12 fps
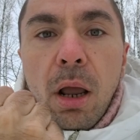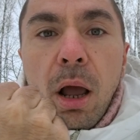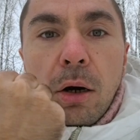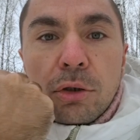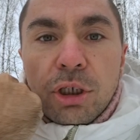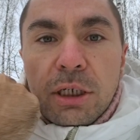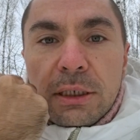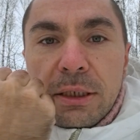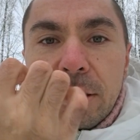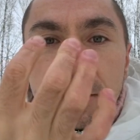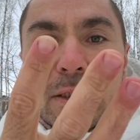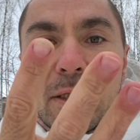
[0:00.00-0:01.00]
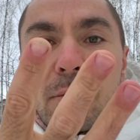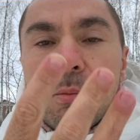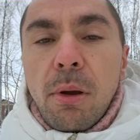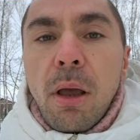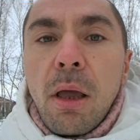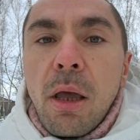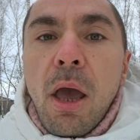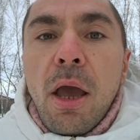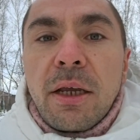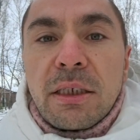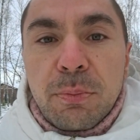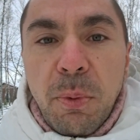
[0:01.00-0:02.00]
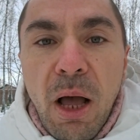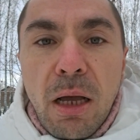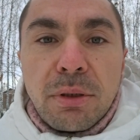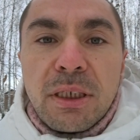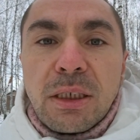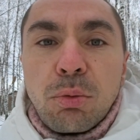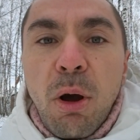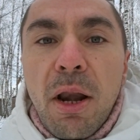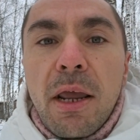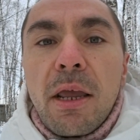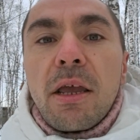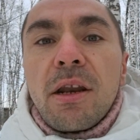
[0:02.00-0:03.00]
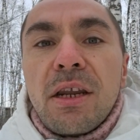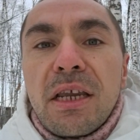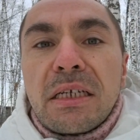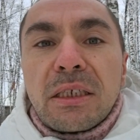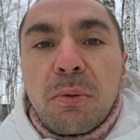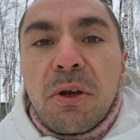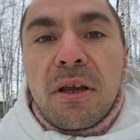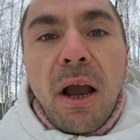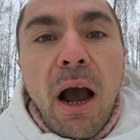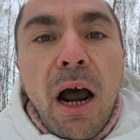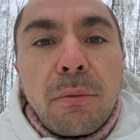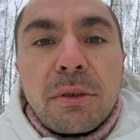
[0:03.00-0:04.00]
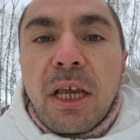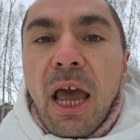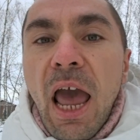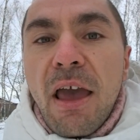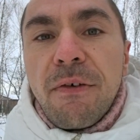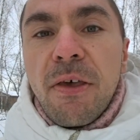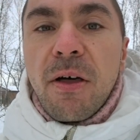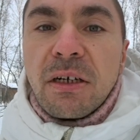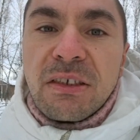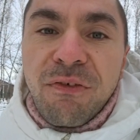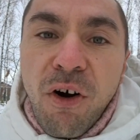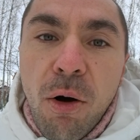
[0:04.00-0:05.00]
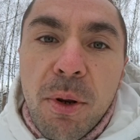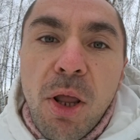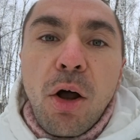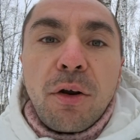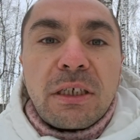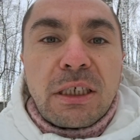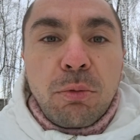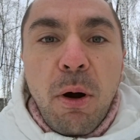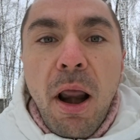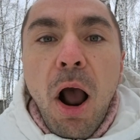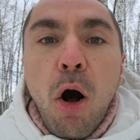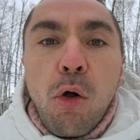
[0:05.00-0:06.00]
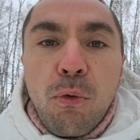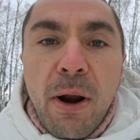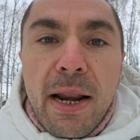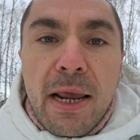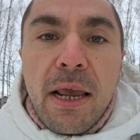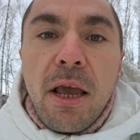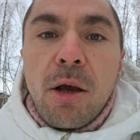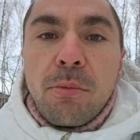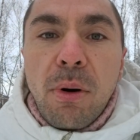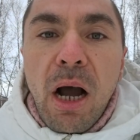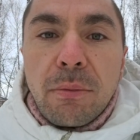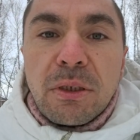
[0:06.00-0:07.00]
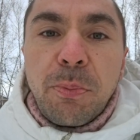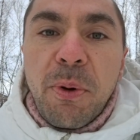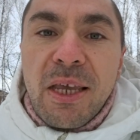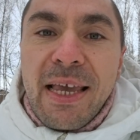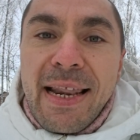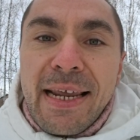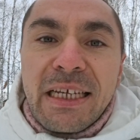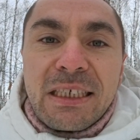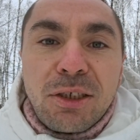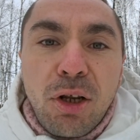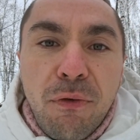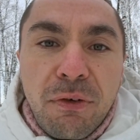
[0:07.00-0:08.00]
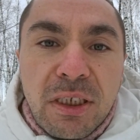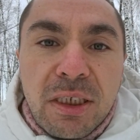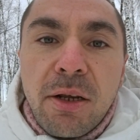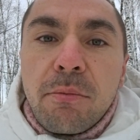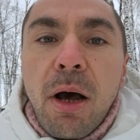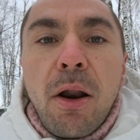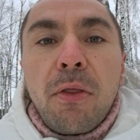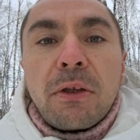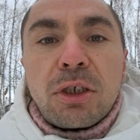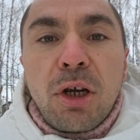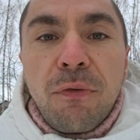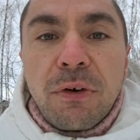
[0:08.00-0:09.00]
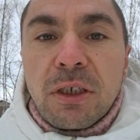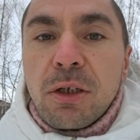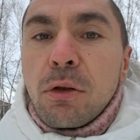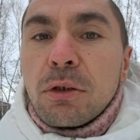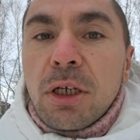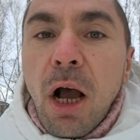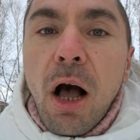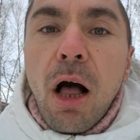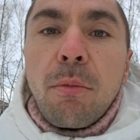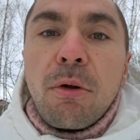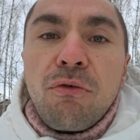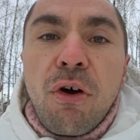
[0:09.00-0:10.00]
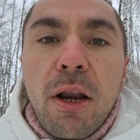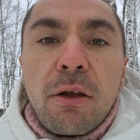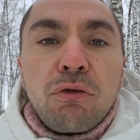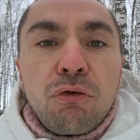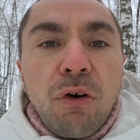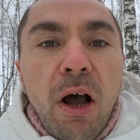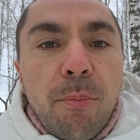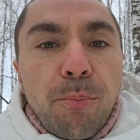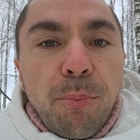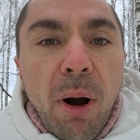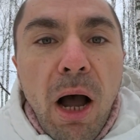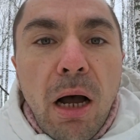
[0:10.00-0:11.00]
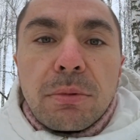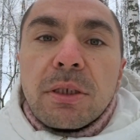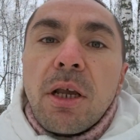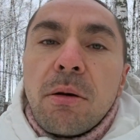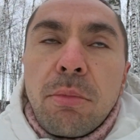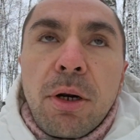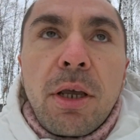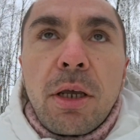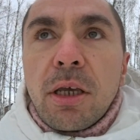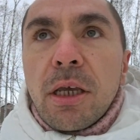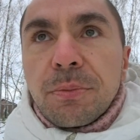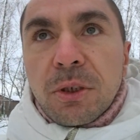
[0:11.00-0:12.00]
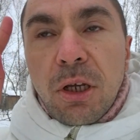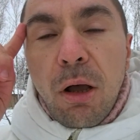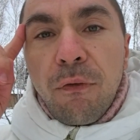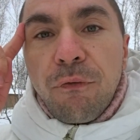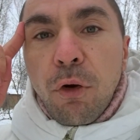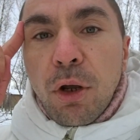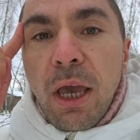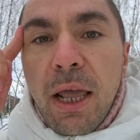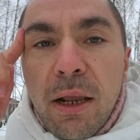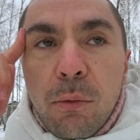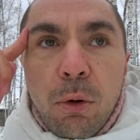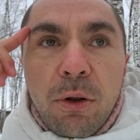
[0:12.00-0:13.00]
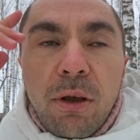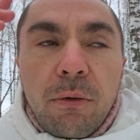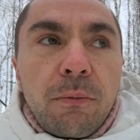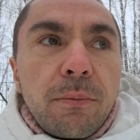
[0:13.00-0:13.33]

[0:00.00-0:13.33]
or just let it slip. His palms are sweaty, knees weak, arms are heavy, there's vomit on his sweater already. Mom's spaghetti, he's nervous, but on the surface he looks calm and ready to drop bombs. But he keeps on forgetting what he